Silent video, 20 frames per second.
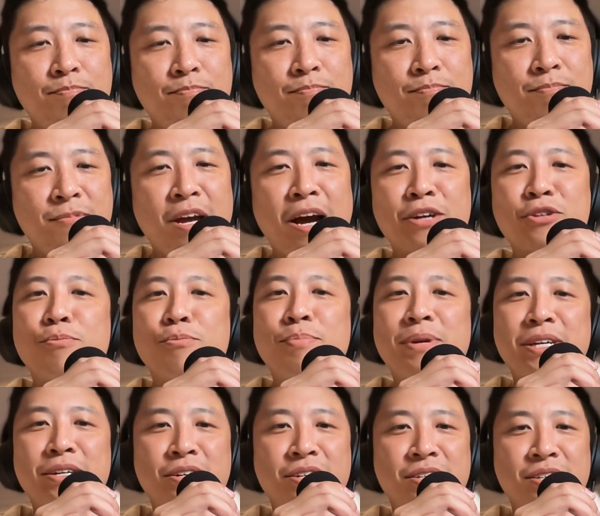Dr.
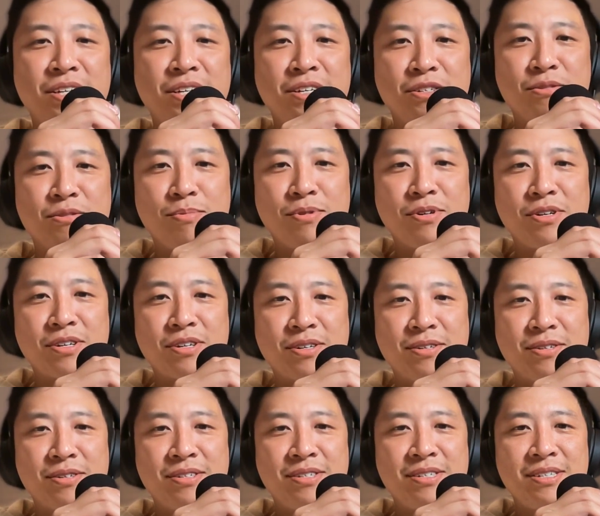Peter Attia's book.
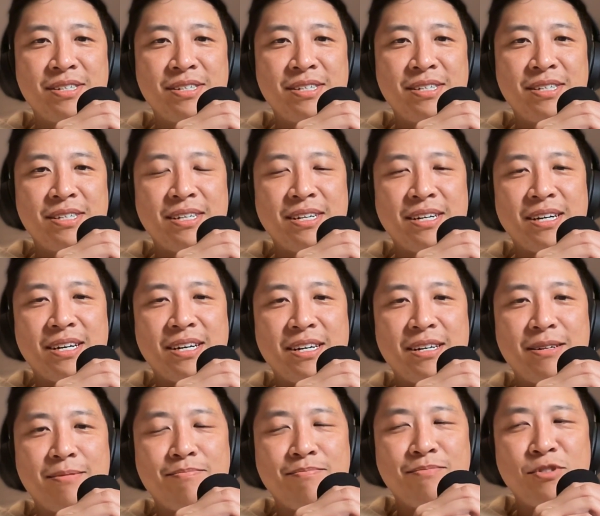
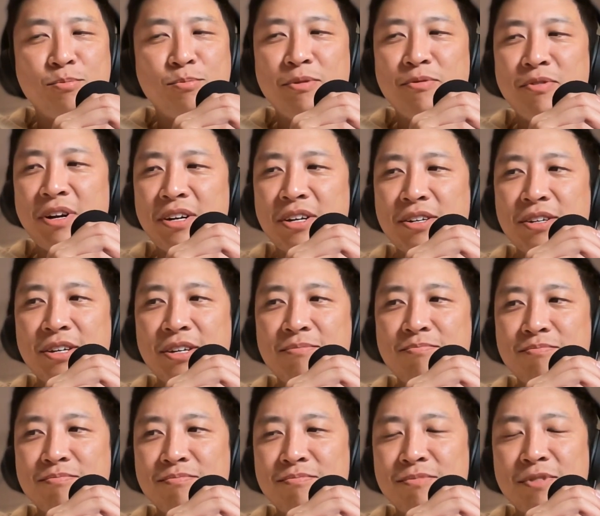It's been very good.
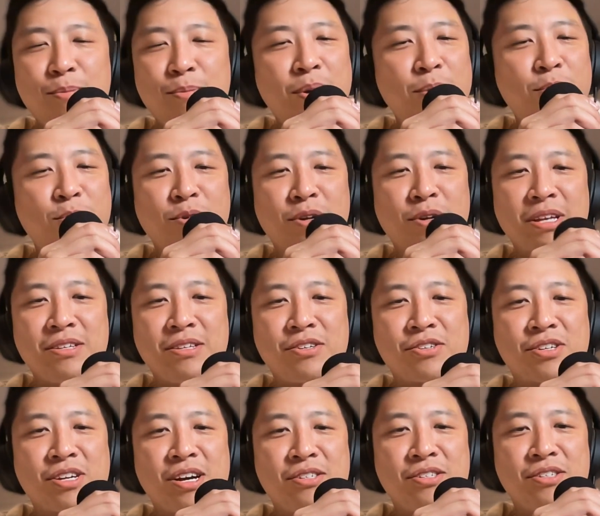Maybe we can
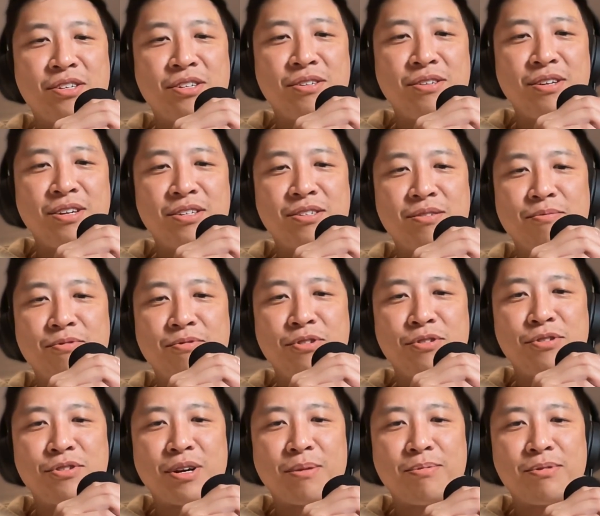discuss it in some
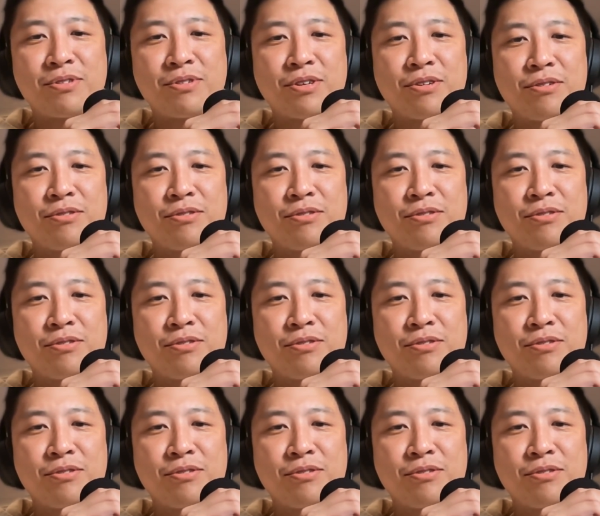future episodes.